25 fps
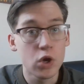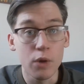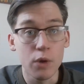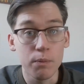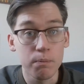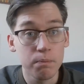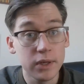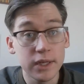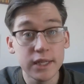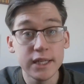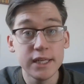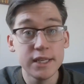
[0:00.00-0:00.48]

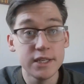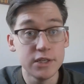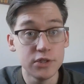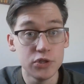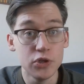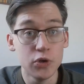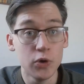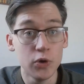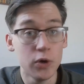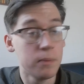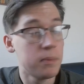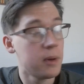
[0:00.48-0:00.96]
please
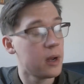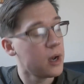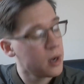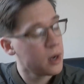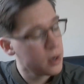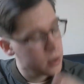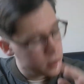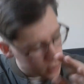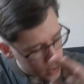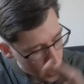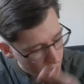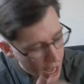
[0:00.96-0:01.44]
do it, but
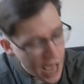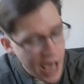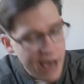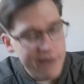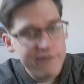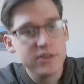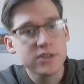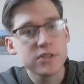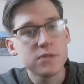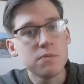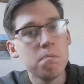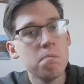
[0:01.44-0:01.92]
have
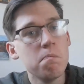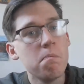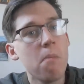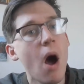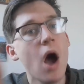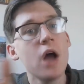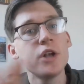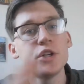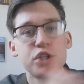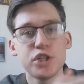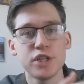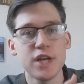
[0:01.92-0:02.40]
as
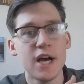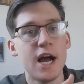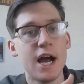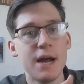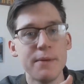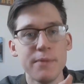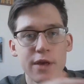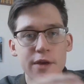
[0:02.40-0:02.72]
much time.